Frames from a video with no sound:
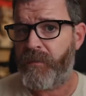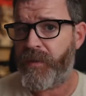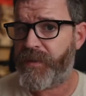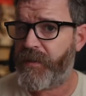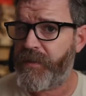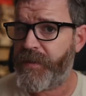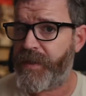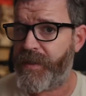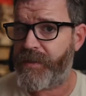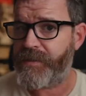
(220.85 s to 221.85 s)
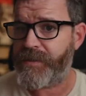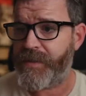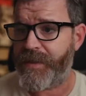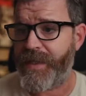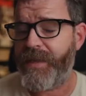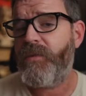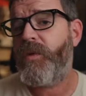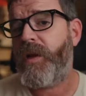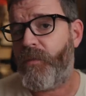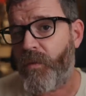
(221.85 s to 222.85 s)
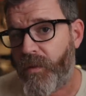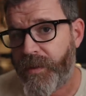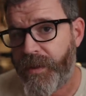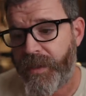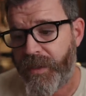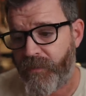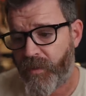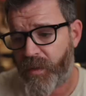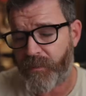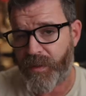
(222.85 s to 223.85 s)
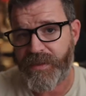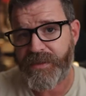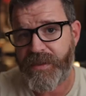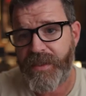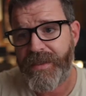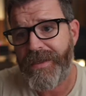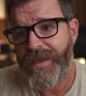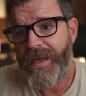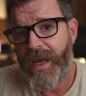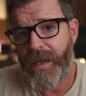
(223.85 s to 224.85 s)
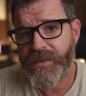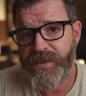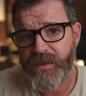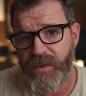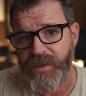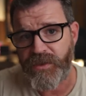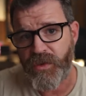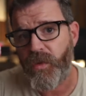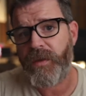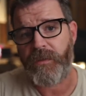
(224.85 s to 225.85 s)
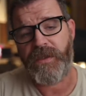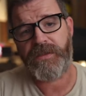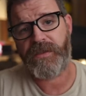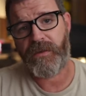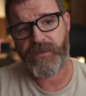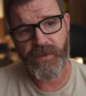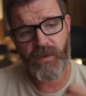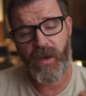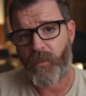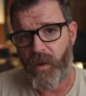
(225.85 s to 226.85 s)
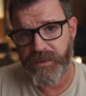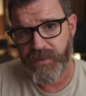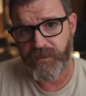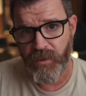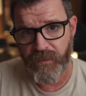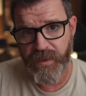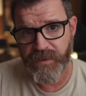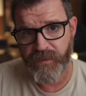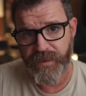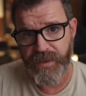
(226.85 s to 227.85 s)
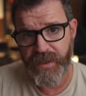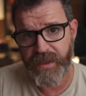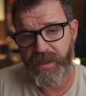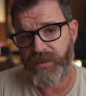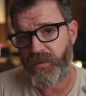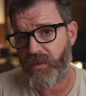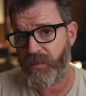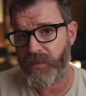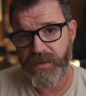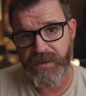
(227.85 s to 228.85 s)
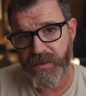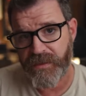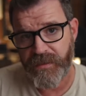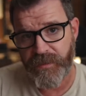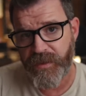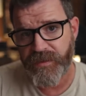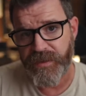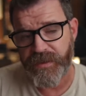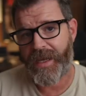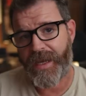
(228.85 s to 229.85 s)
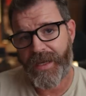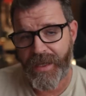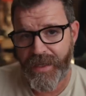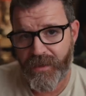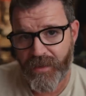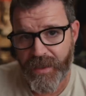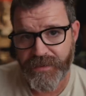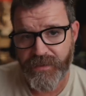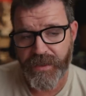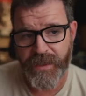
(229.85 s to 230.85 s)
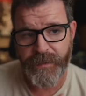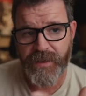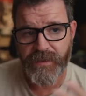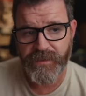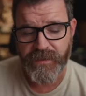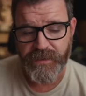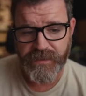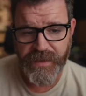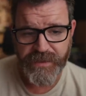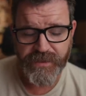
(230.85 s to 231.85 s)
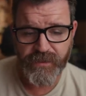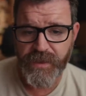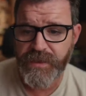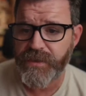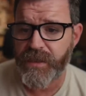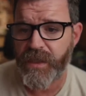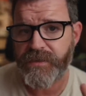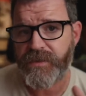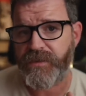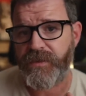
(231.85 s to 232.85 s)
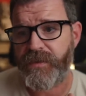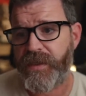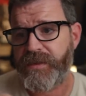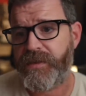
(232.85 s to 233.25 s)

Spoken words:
But the other thing is, like, even when I'm working, even when I'm listening, I'm still enjoying myself. So I'm watching movies with the kids or I'm listening to music. At night, I'll answer emails or take screenshots or do things.